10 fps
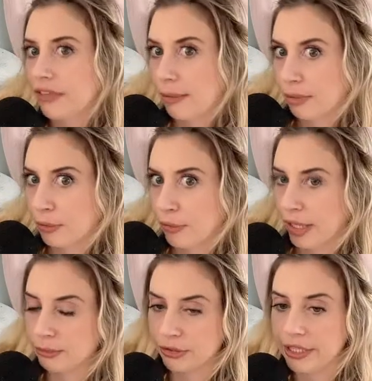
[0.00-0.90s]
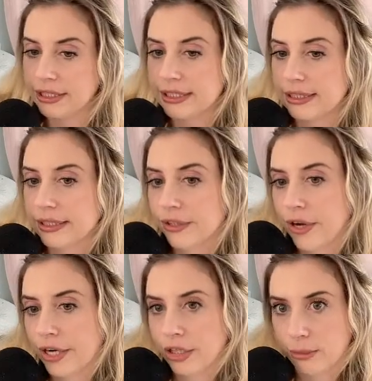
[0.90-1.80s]
of that program, so here's his legal
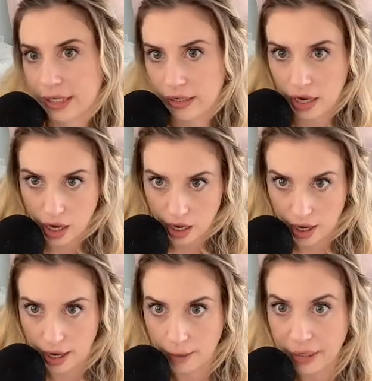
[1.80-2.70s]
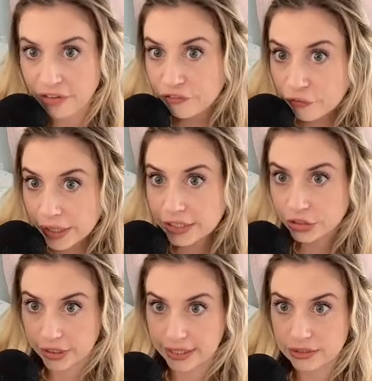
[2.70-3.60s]
argument,
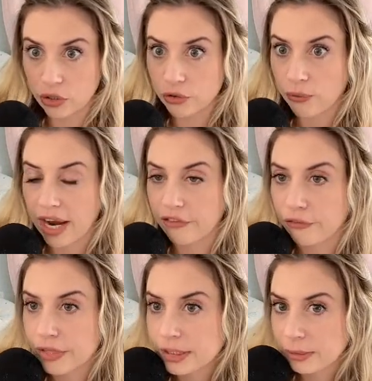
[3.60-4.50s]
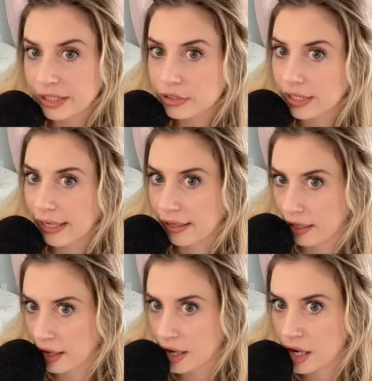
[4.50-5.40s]
infringes on the right of free speech
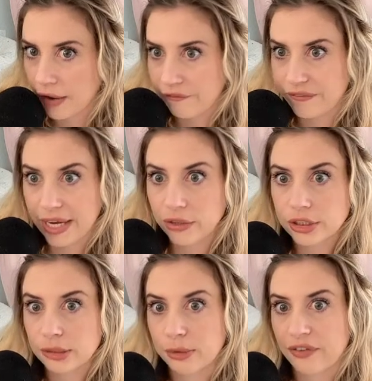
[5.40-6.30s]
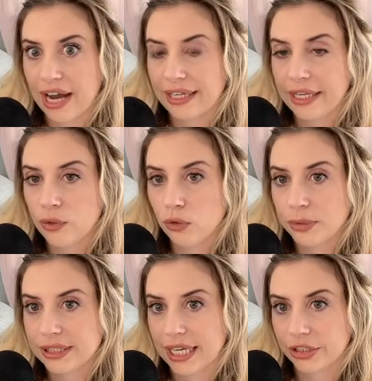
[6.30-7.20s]
and fails to provide equal
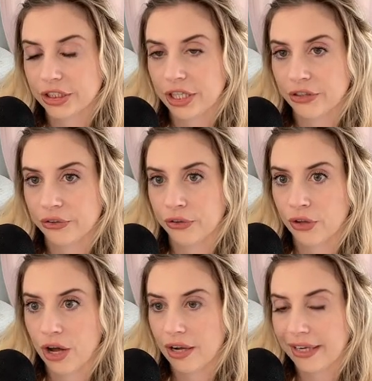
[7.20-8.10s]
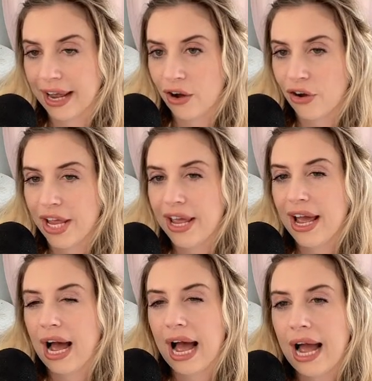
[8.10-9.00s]
protection under the law. Now,
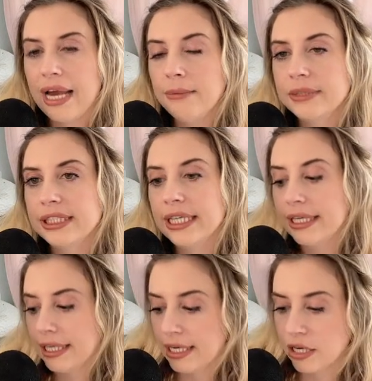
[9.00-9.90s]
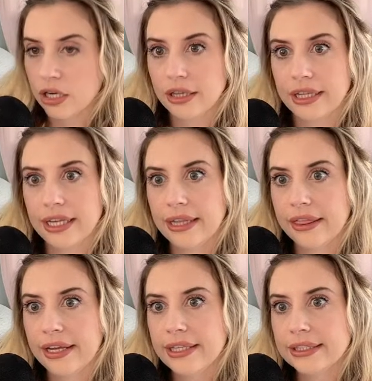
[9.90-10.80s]
I am seeing here
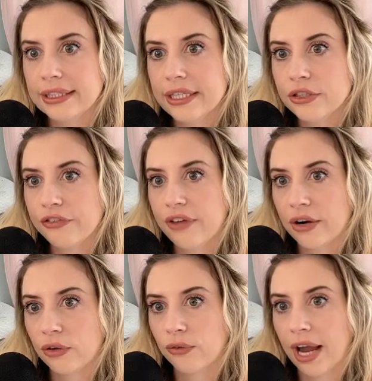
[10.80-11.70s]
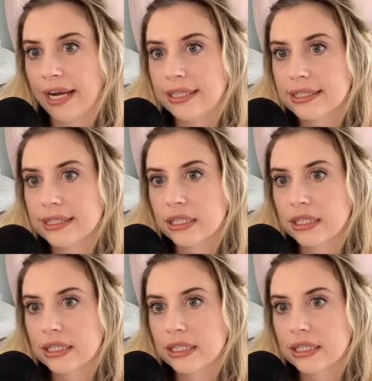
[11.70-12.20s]
these are federal rights,